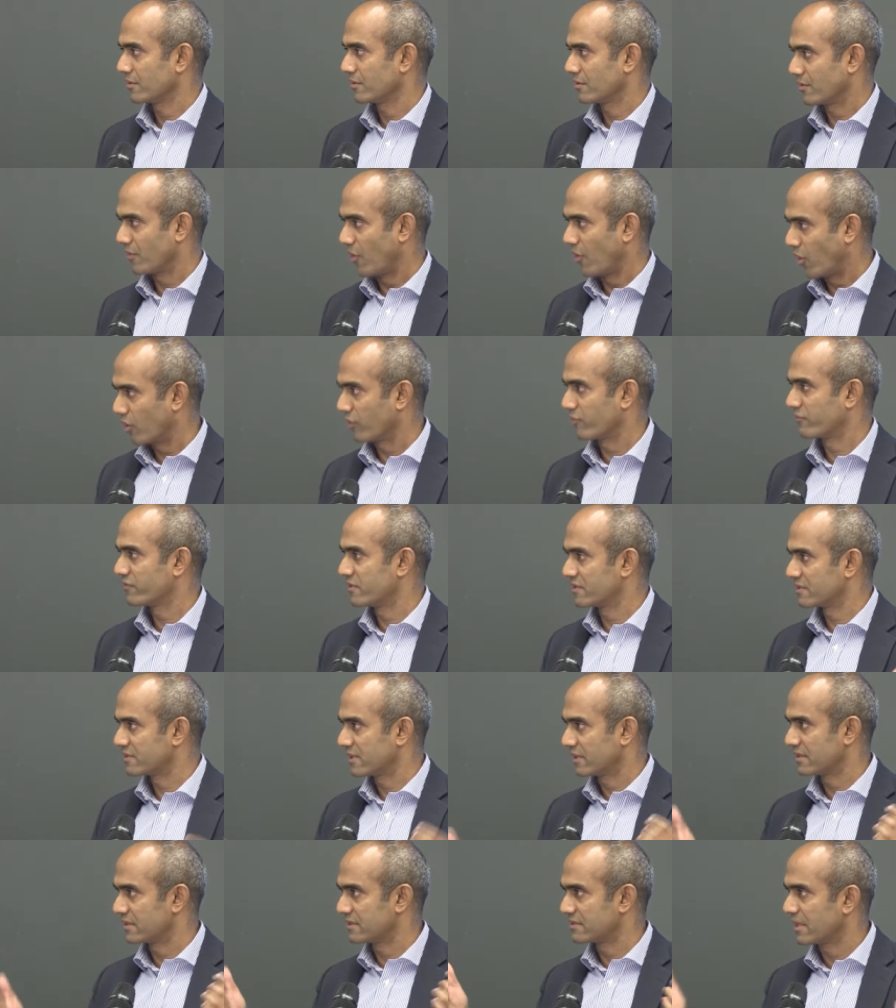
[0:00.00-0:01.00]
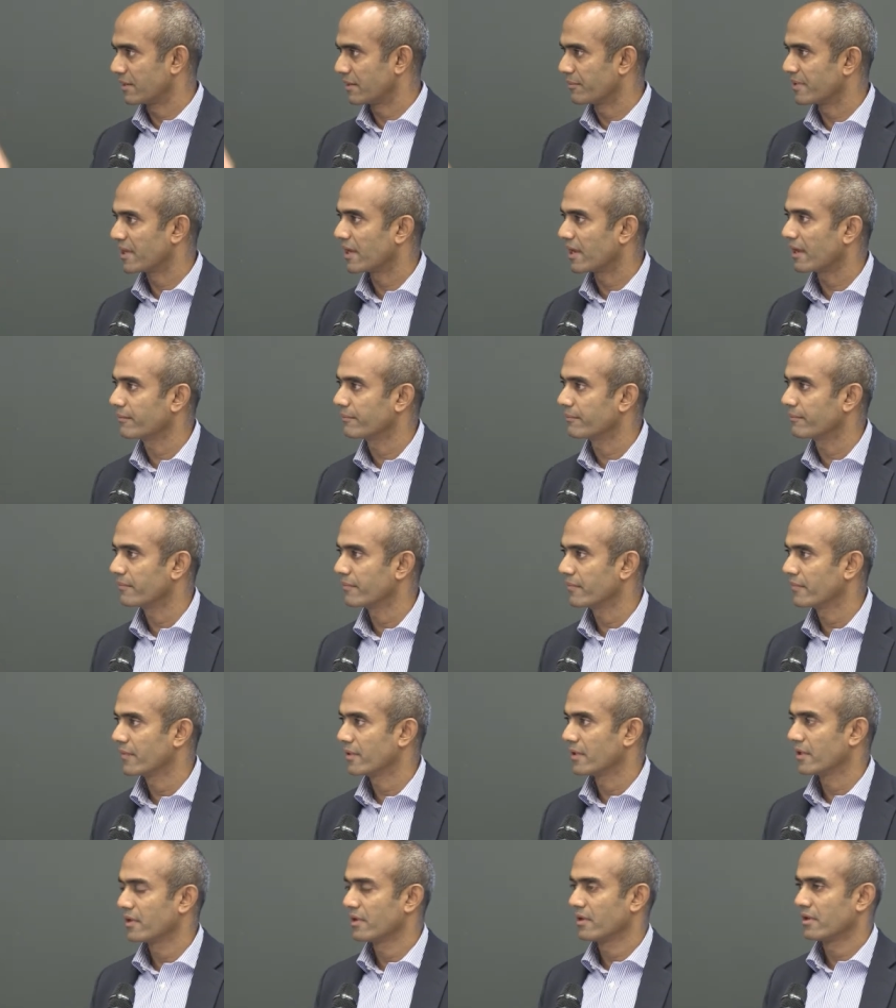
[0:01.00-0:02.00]
all of this at the same time.
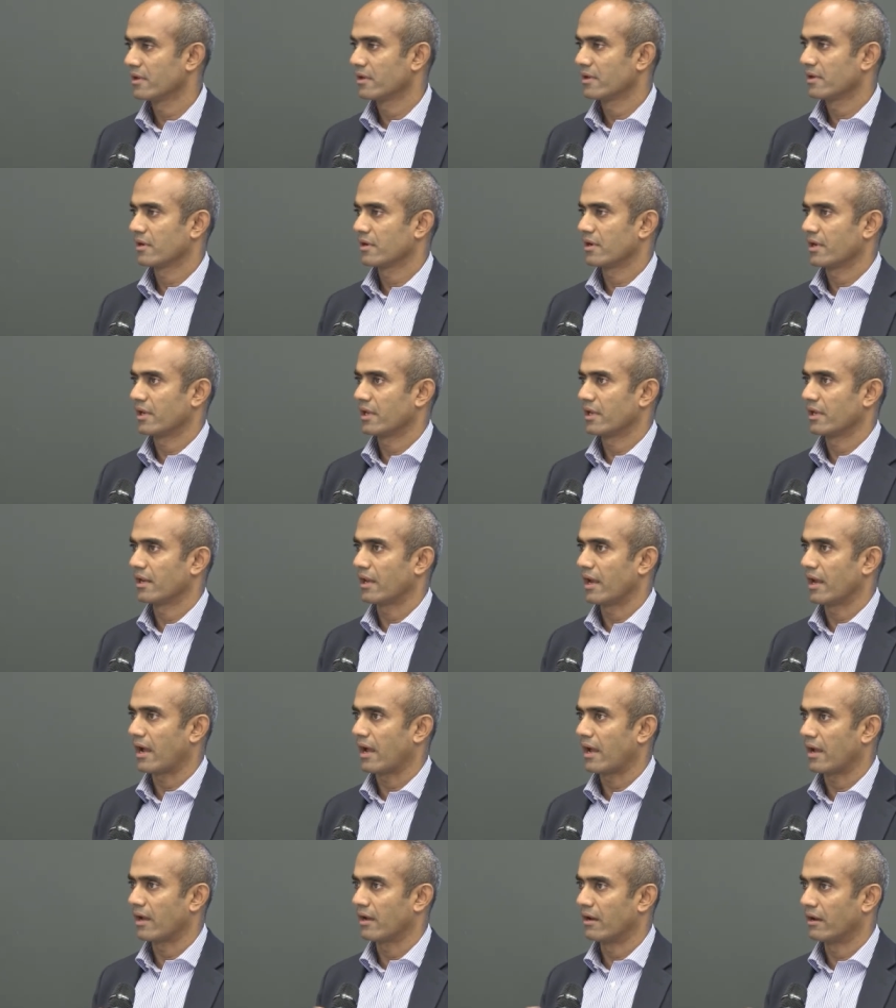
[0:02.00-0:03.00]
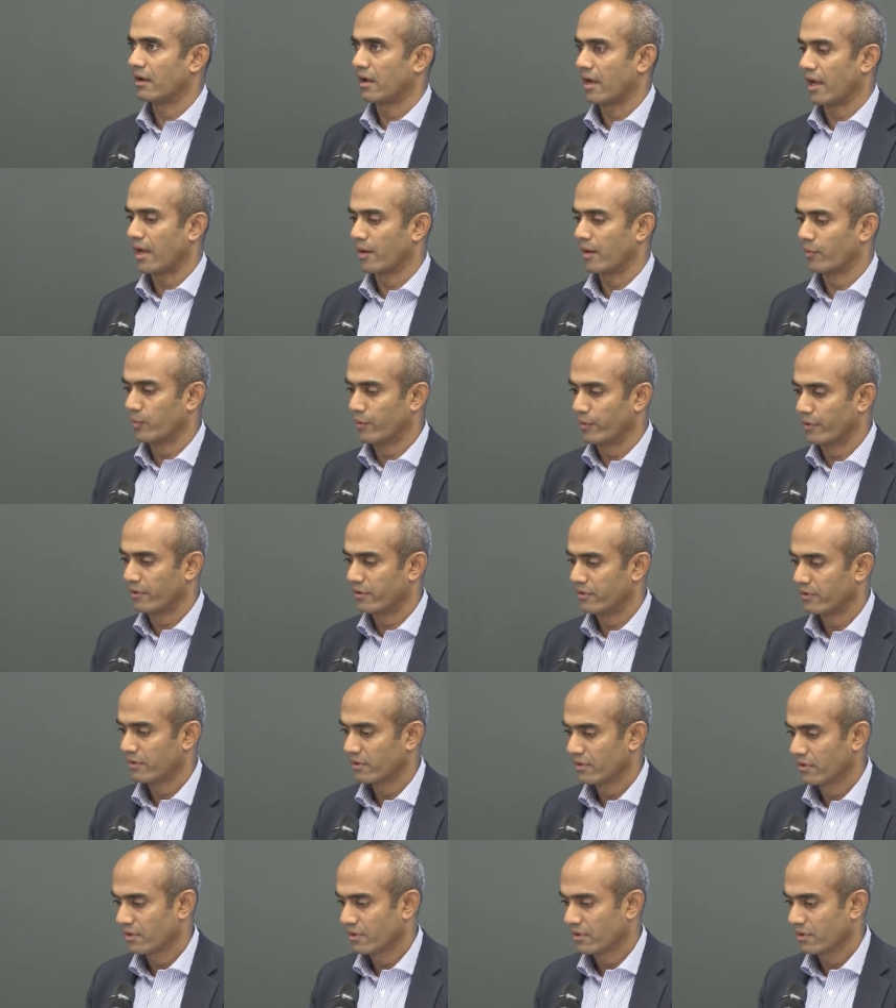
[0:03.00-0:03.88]
And I, I would